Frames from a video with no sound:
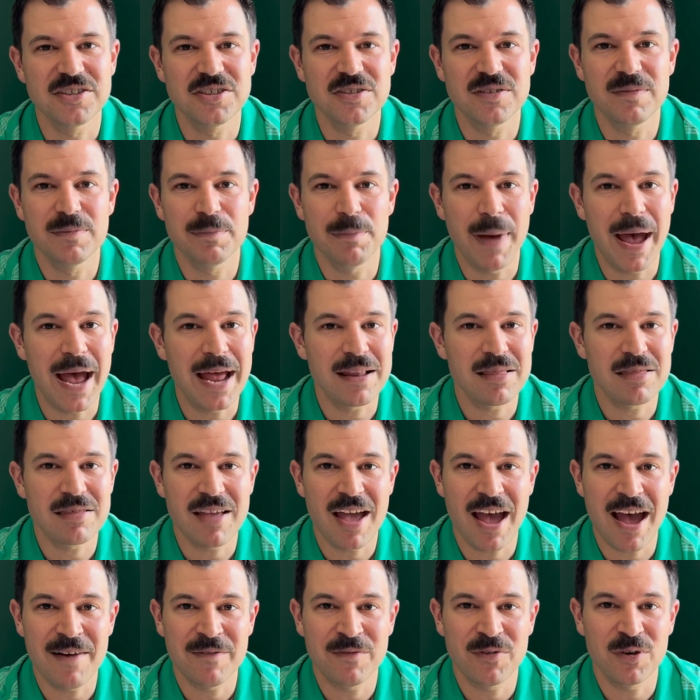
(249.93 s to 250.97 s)
Matt
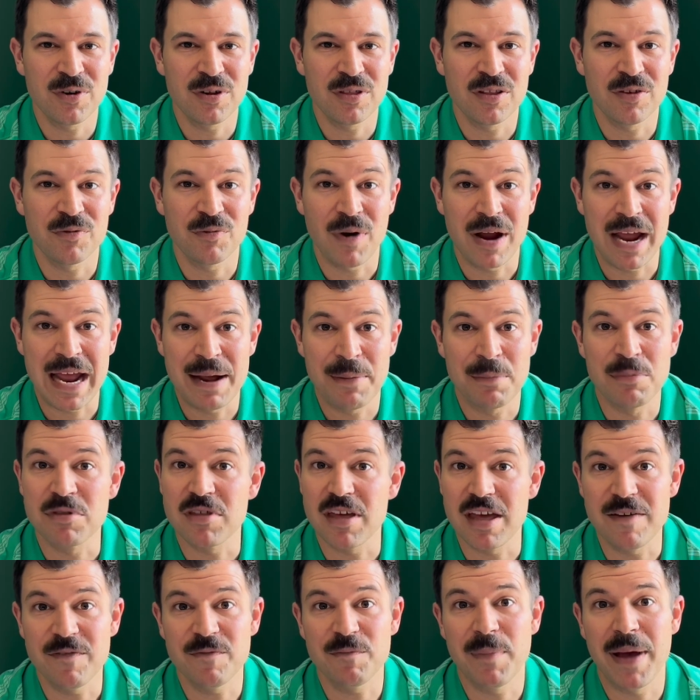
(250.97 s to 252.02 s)
Stafford and the Rams,
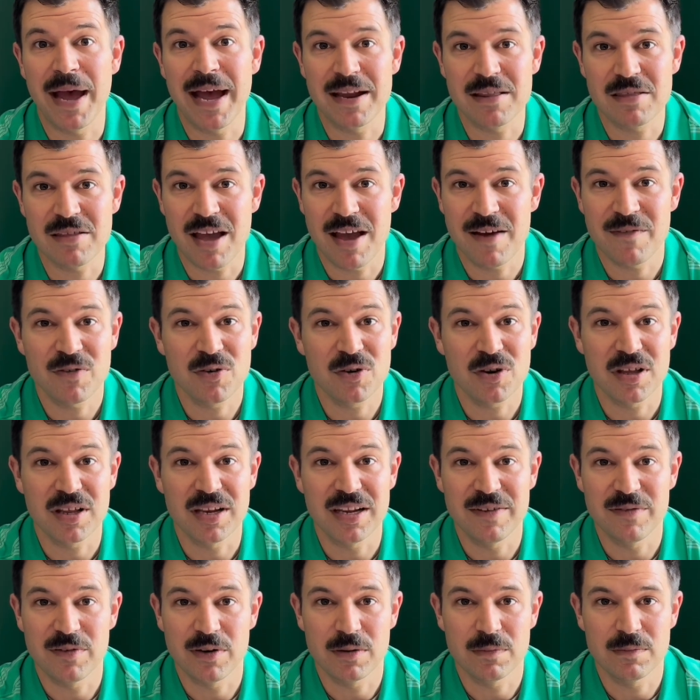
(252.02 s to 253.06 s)
if Matt Stafford can
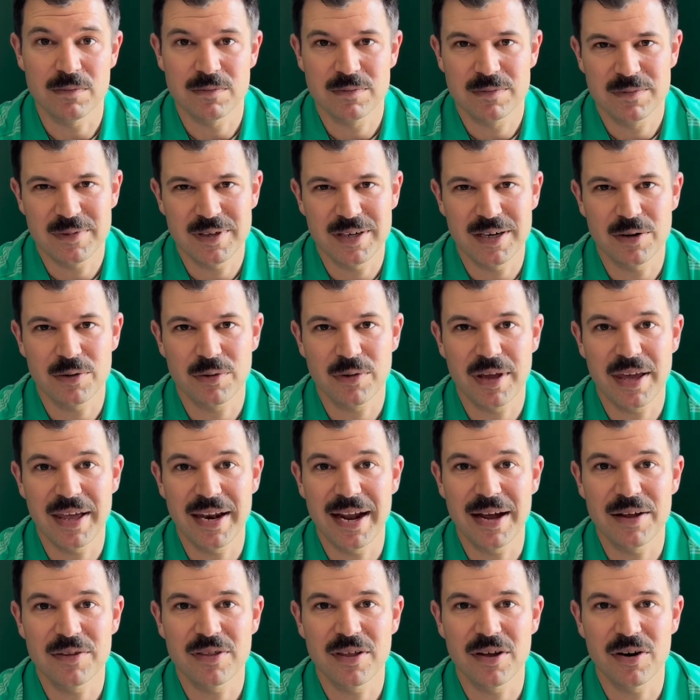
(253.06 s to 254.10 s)
even, you know, get
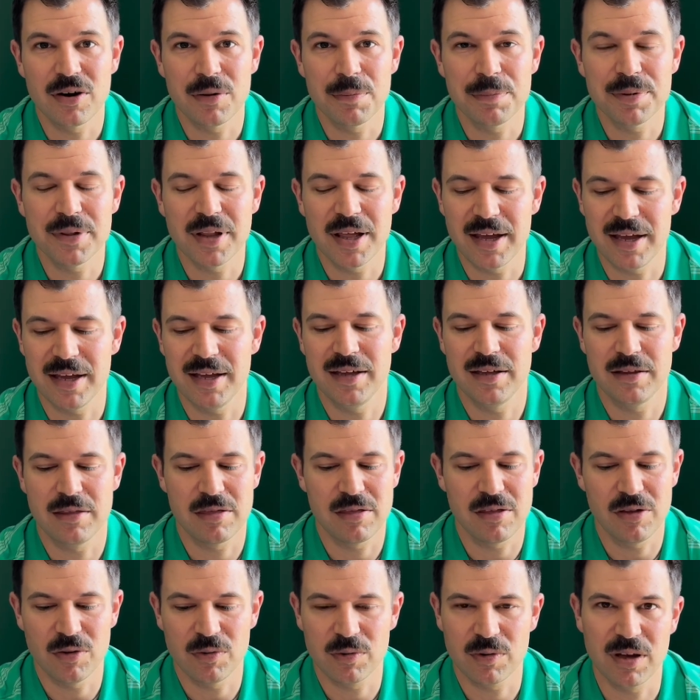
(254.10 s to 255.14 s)
out there to play. He's
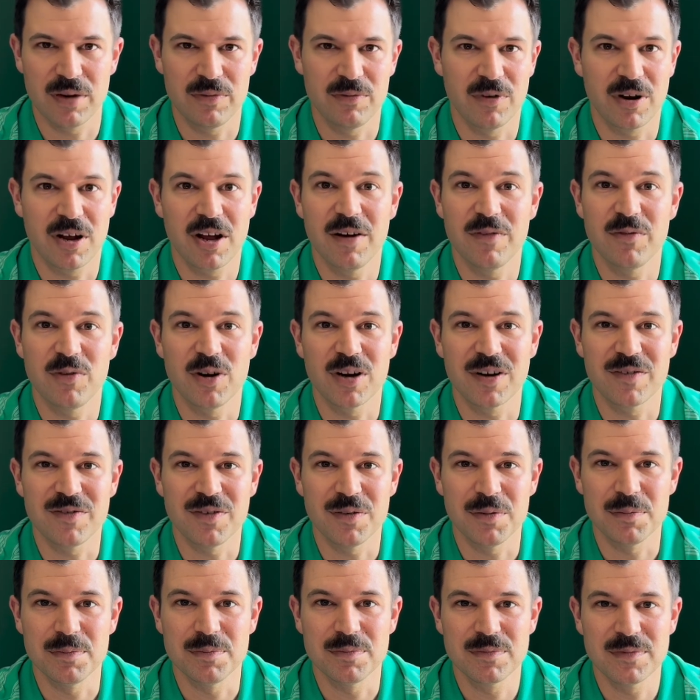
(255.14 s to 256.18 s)
still recovering
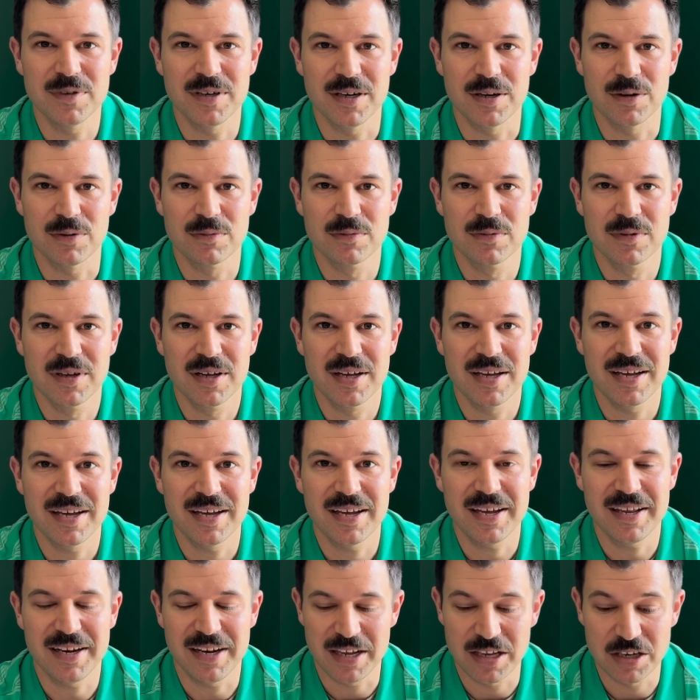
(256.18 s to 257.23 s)
from, you know,
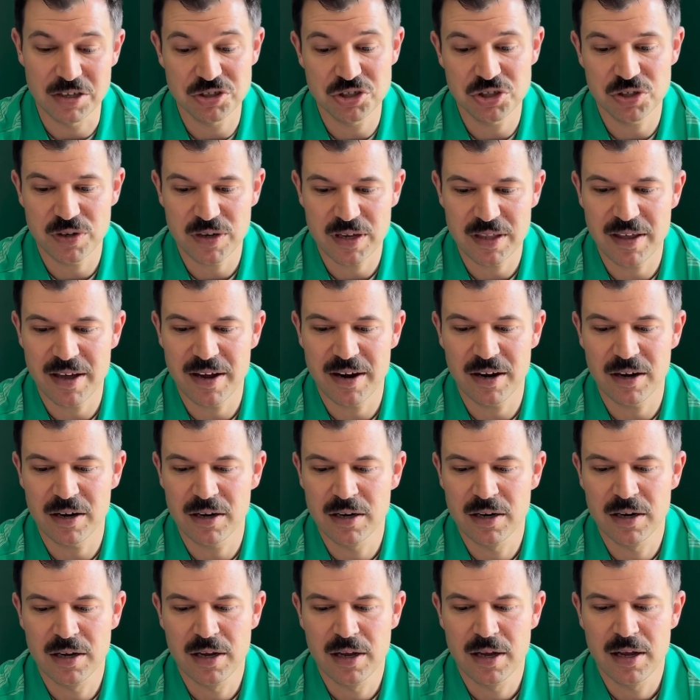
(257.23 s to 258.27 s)
an injury there.
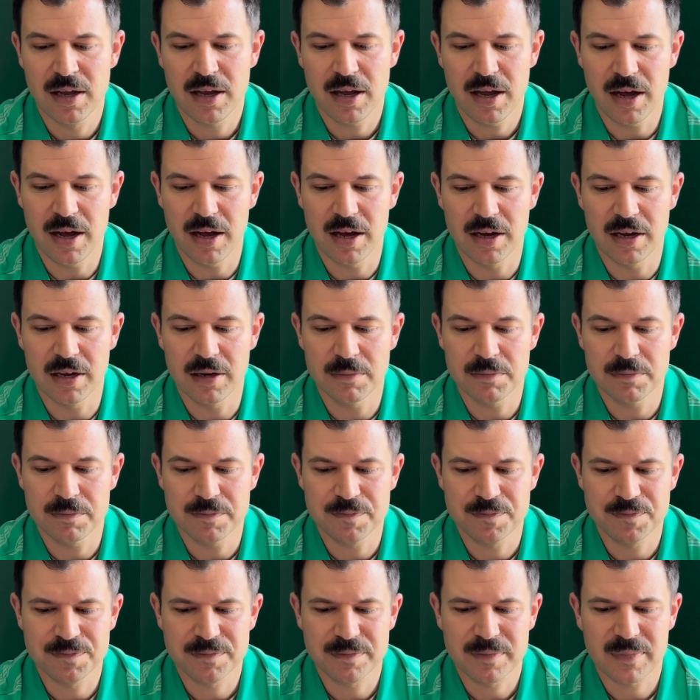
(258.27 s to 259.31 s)

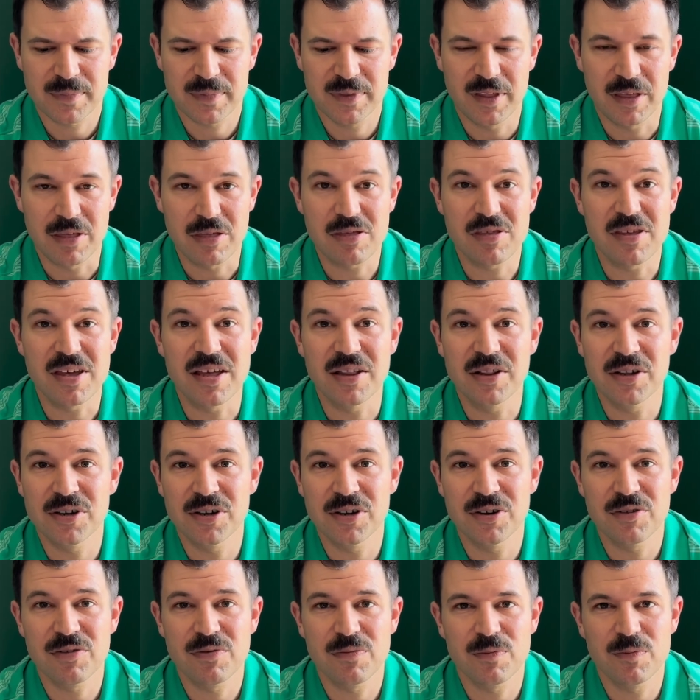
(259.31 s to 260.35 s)
The
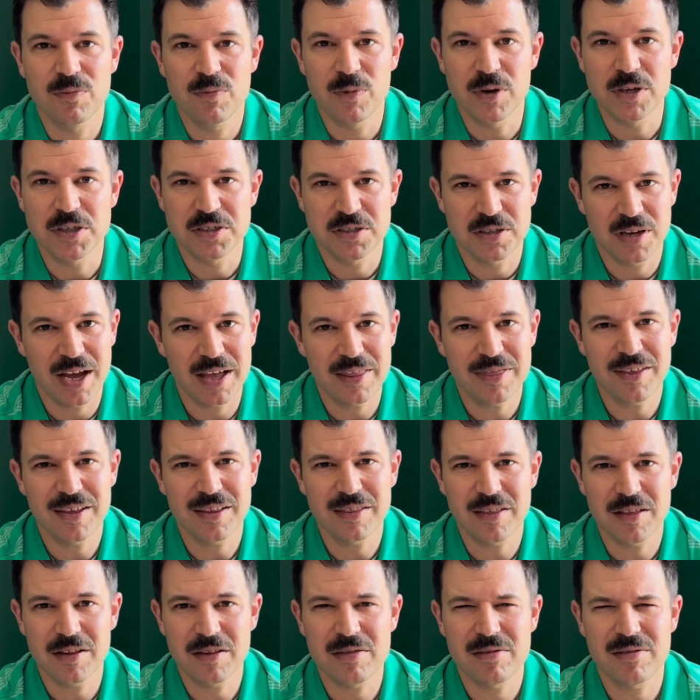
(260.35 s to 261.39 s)
Steelers, which I think
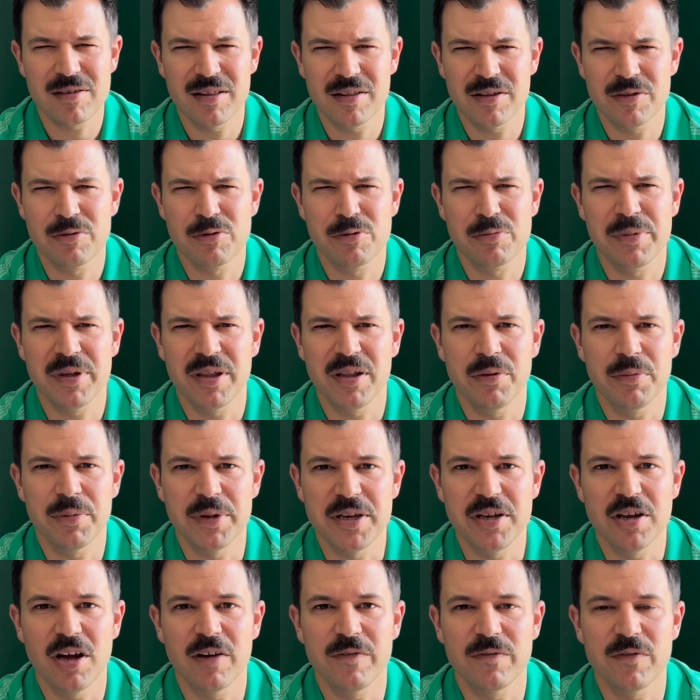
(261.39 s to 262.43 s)
the Steelers would be a little bit
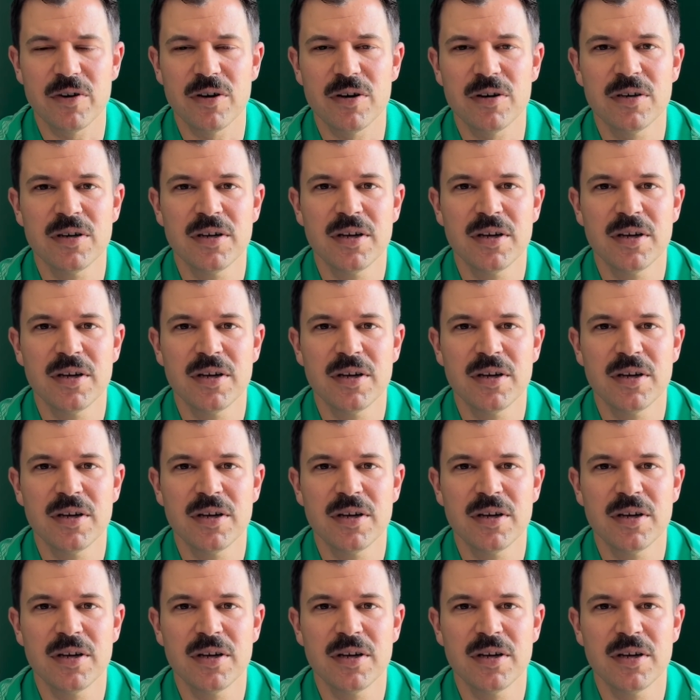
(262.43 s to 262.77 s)
tougher.